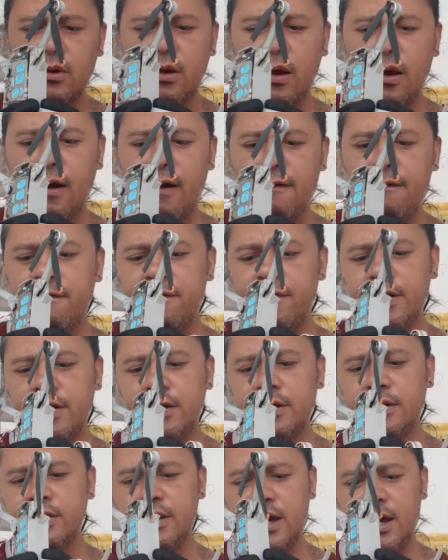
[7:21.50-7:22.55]
I
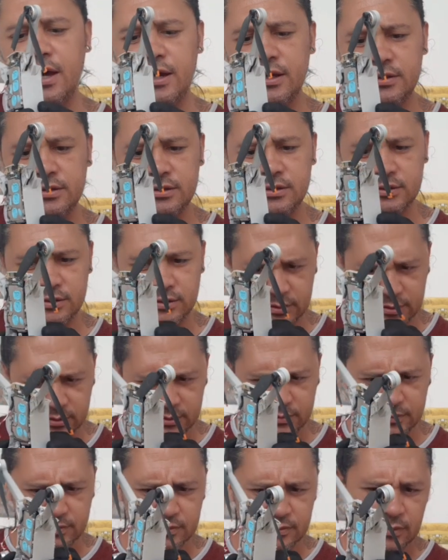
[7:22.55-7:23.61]
think that
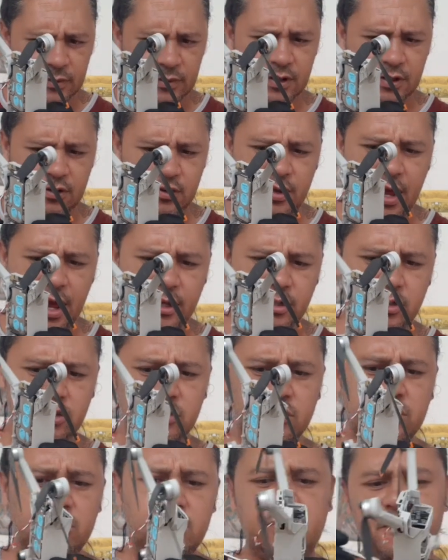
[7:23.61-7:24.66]
the
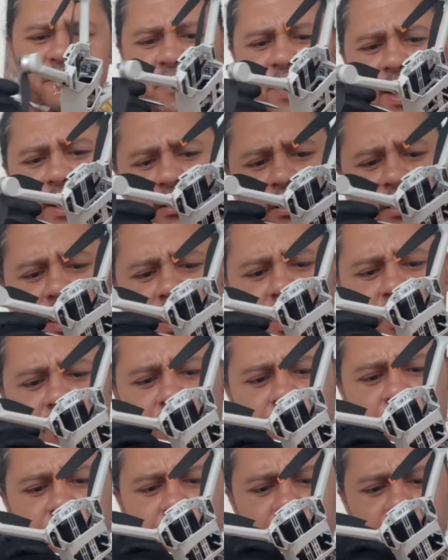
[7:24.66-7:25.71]
connection to the flat
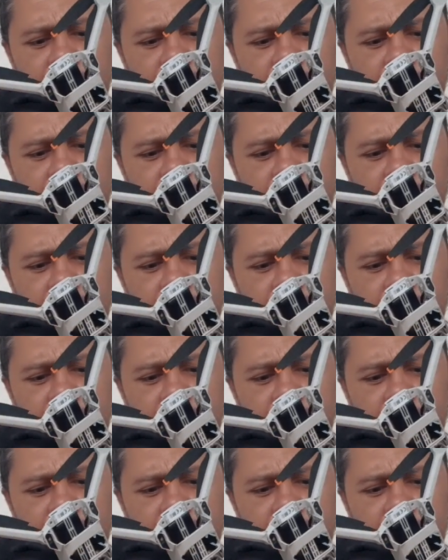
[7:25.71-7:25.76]
cable